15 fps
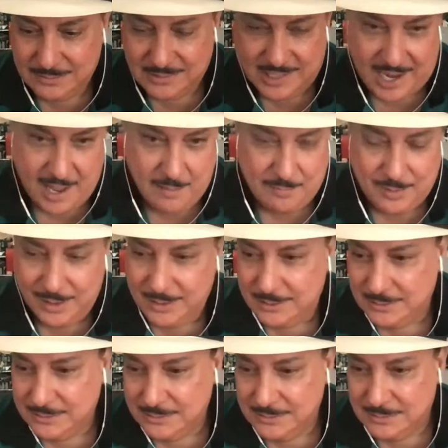Tampa,
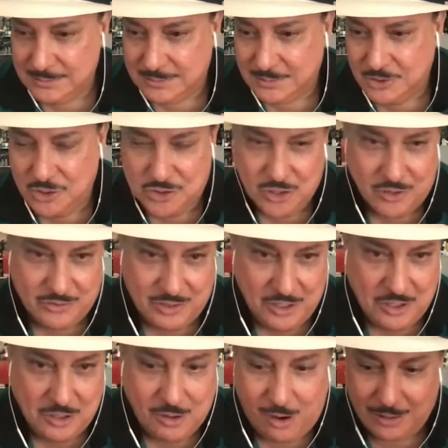New Jersey,
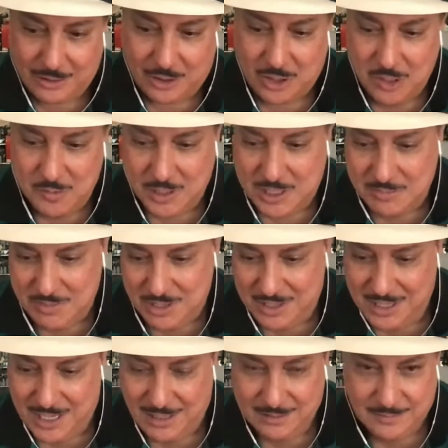New York, the Cuban
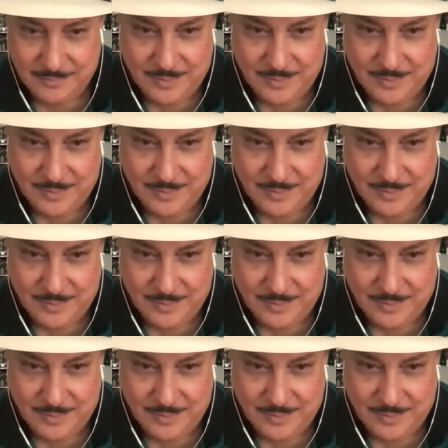community.